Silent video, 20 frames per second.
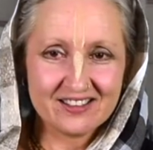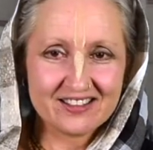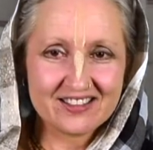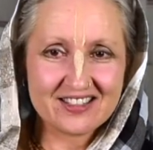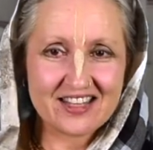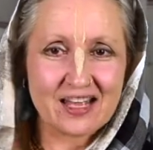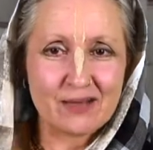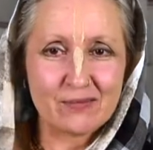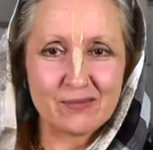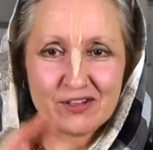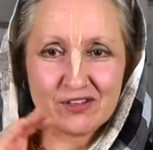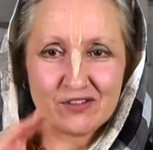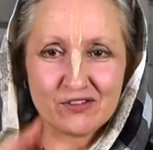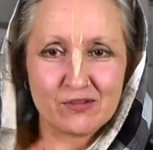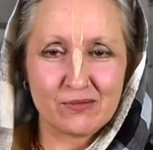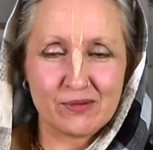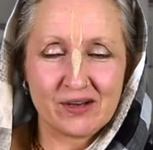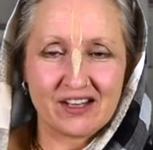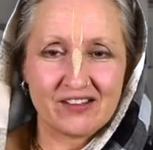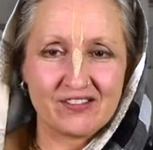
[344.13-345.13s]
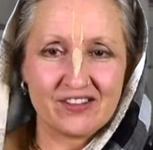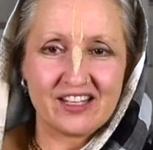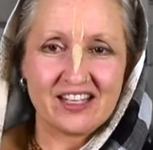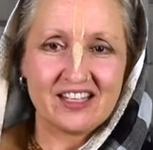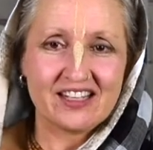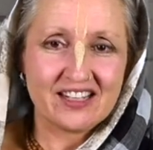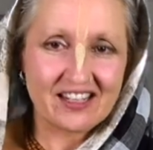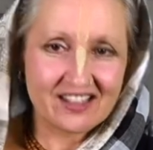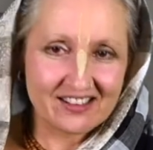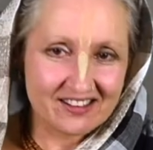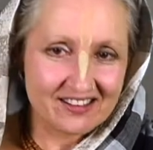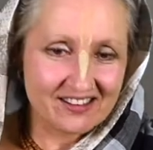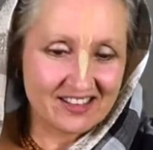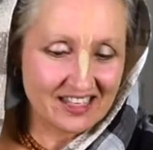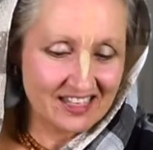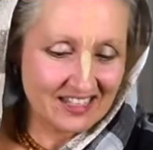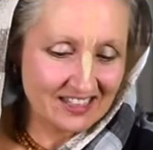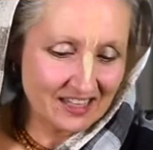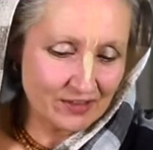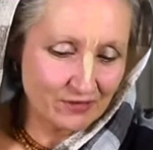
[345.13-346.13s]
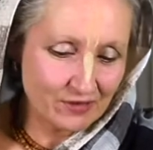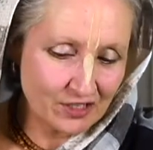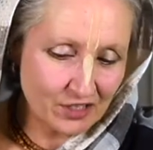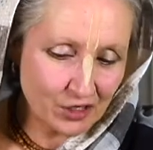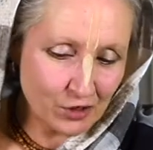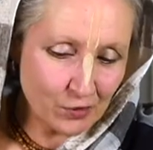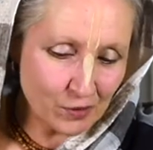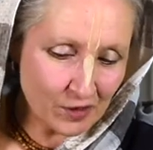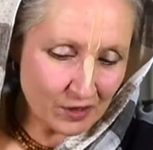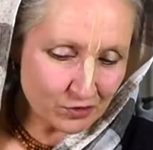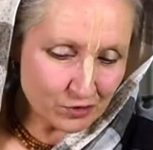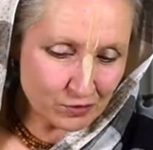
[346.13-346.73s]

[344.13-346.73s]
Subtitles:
segment of the Bhagavad-gita and think that we know how